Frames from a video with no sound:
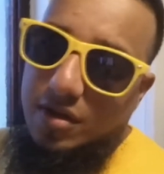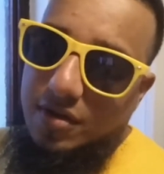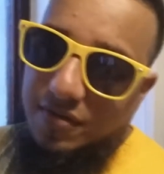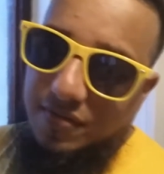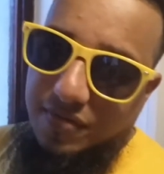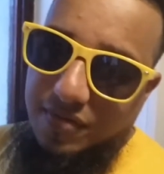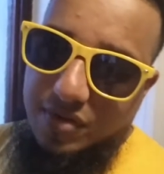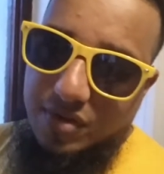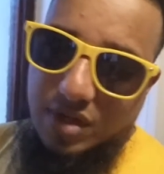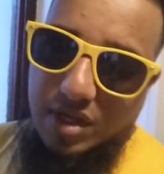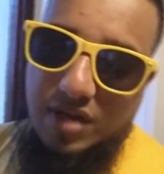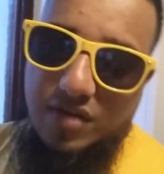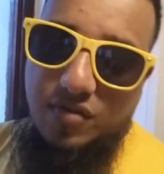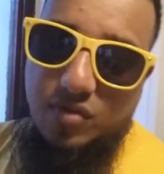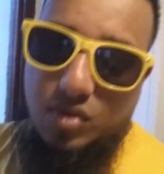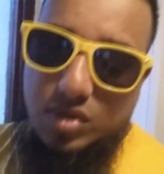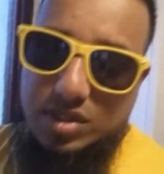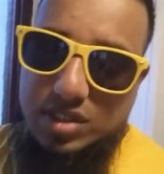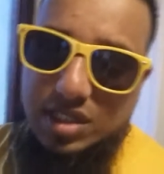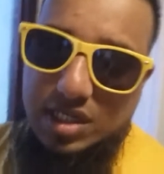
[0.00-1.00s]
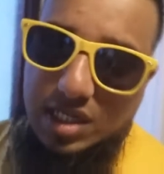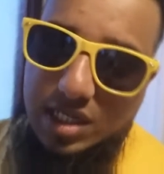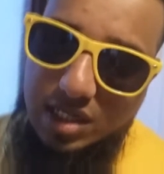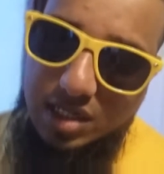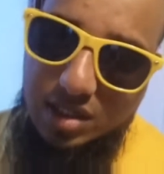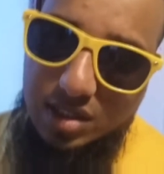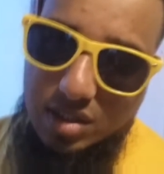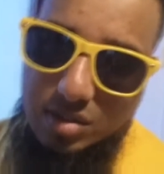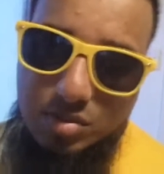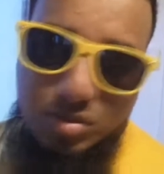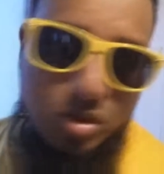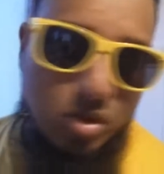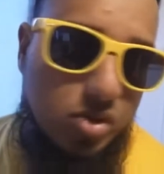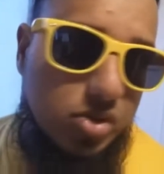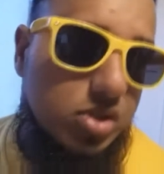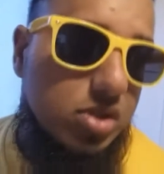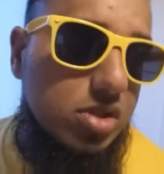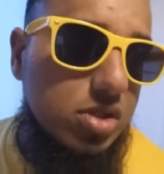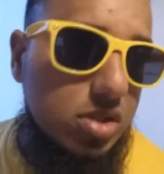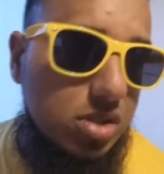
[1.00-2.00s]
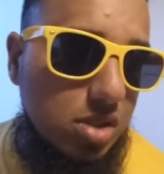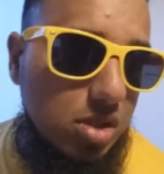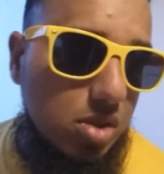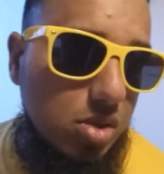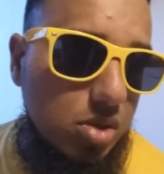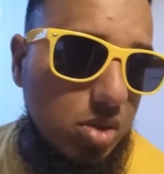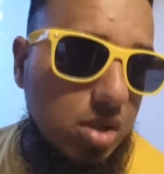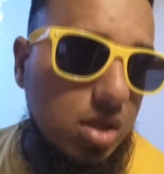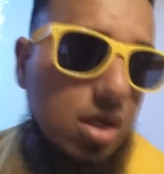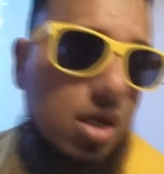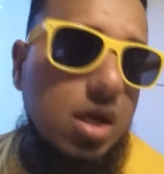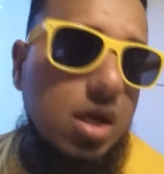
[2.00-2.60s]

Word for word: for everyone to eat at the mosque, so